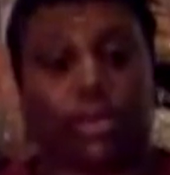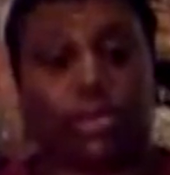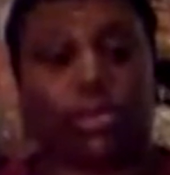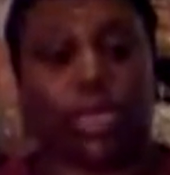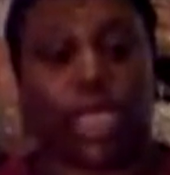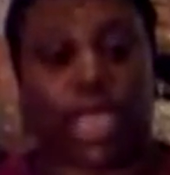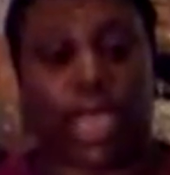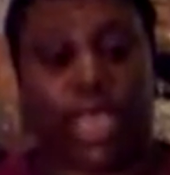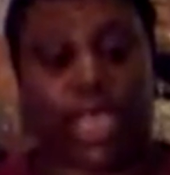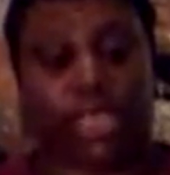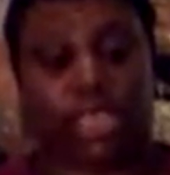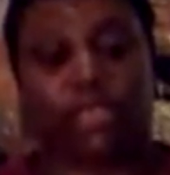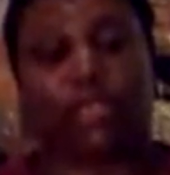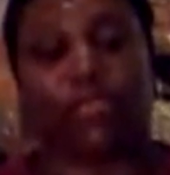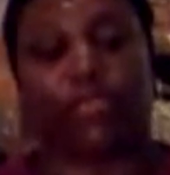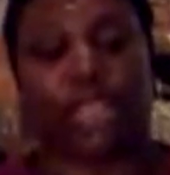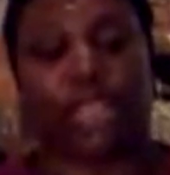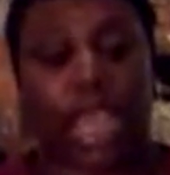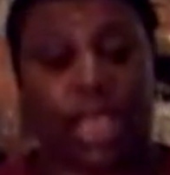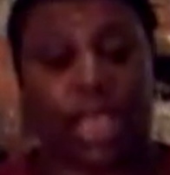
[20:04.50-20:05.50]
the age of
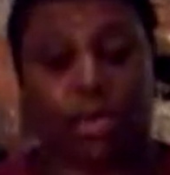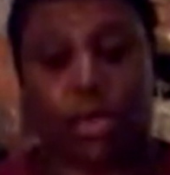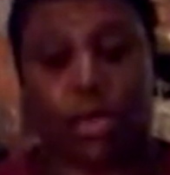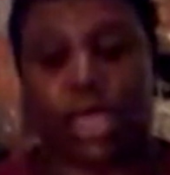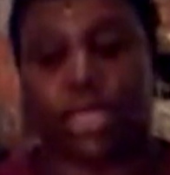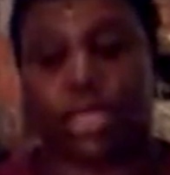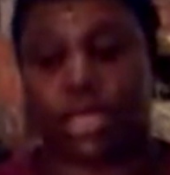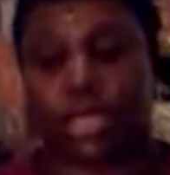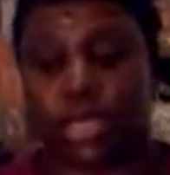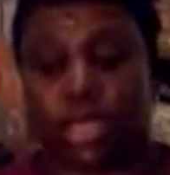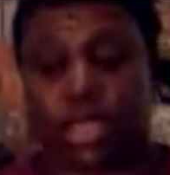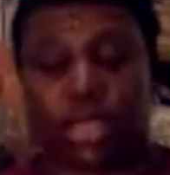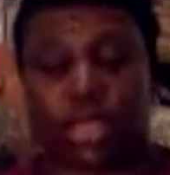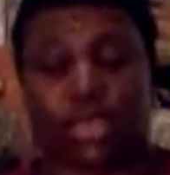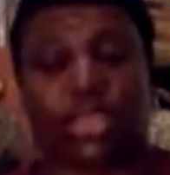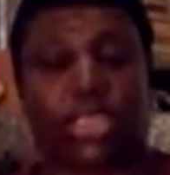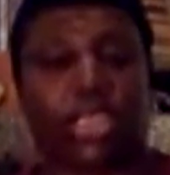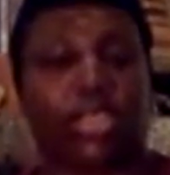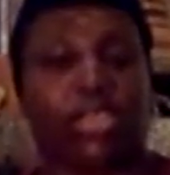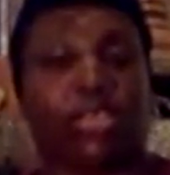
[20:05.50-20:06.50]
9 months to
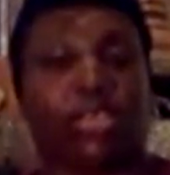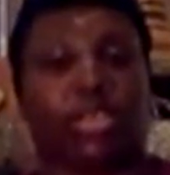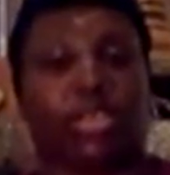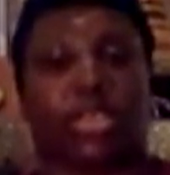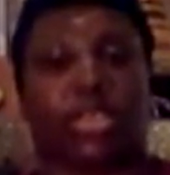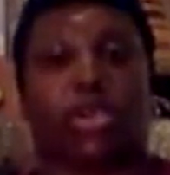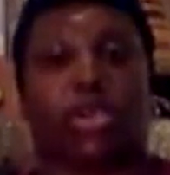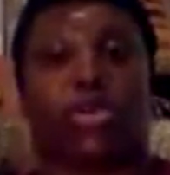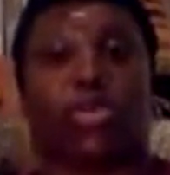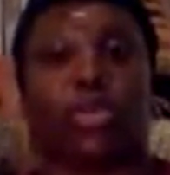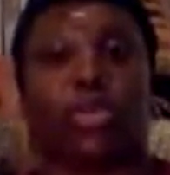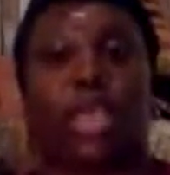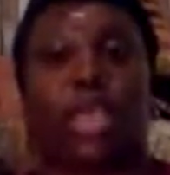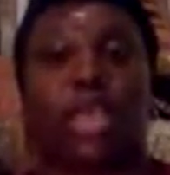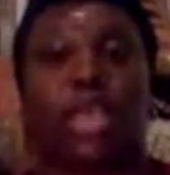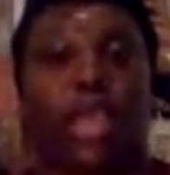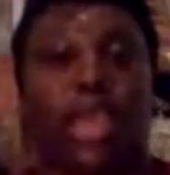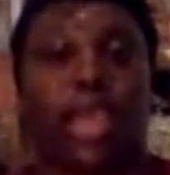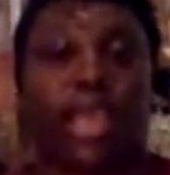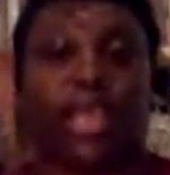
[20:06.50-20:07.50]
13 years old
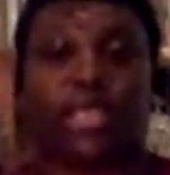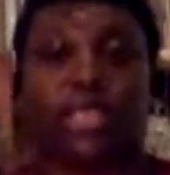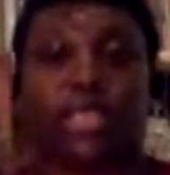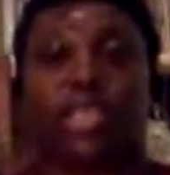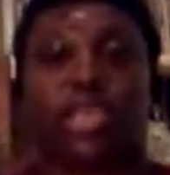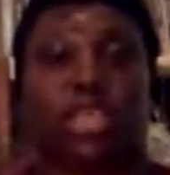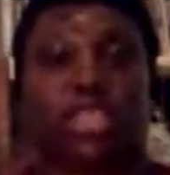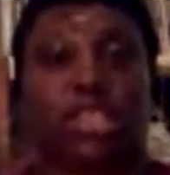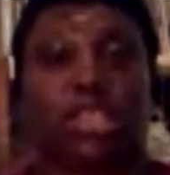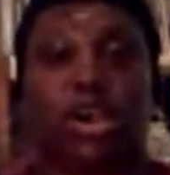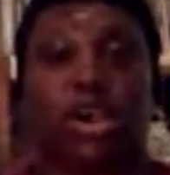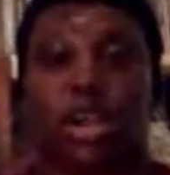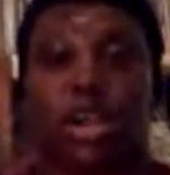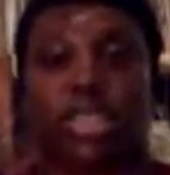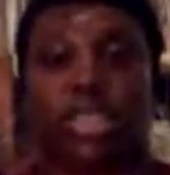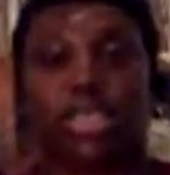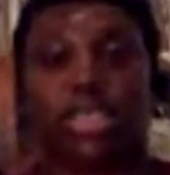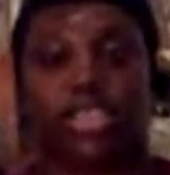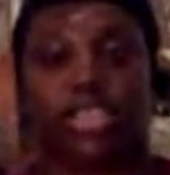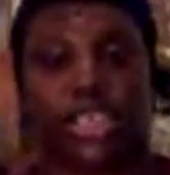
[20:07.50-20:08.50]
and took us all to
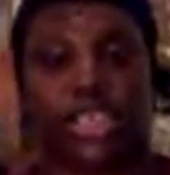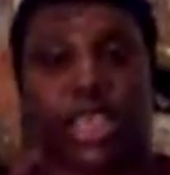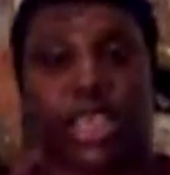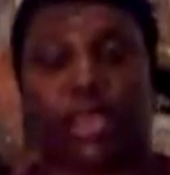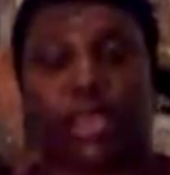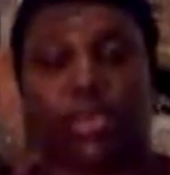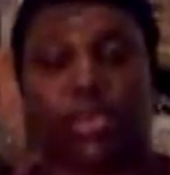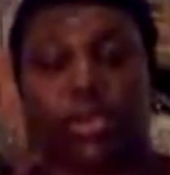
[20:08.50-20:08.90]
jail.